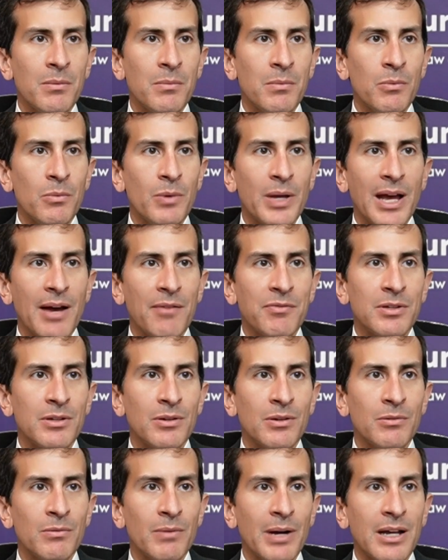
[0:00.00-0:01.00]
we have
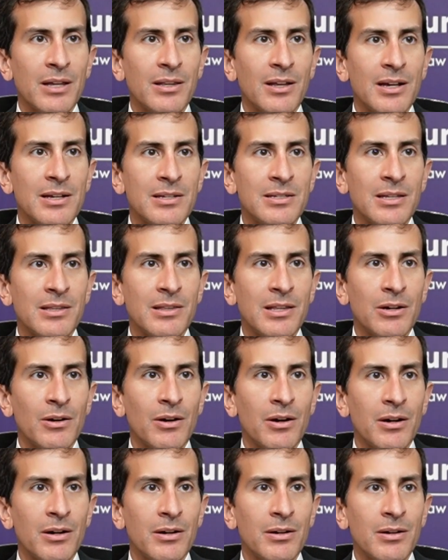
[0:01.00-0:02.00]
to recognize that there
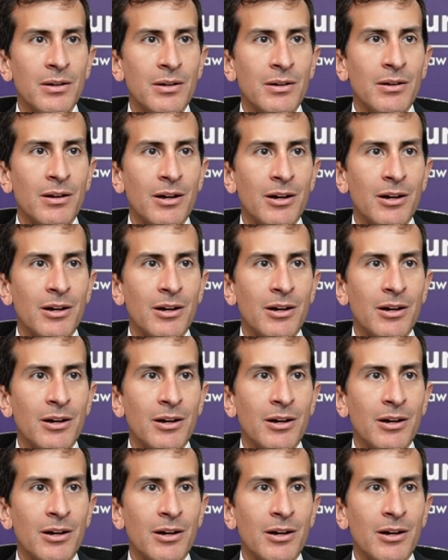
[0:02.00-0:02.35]
are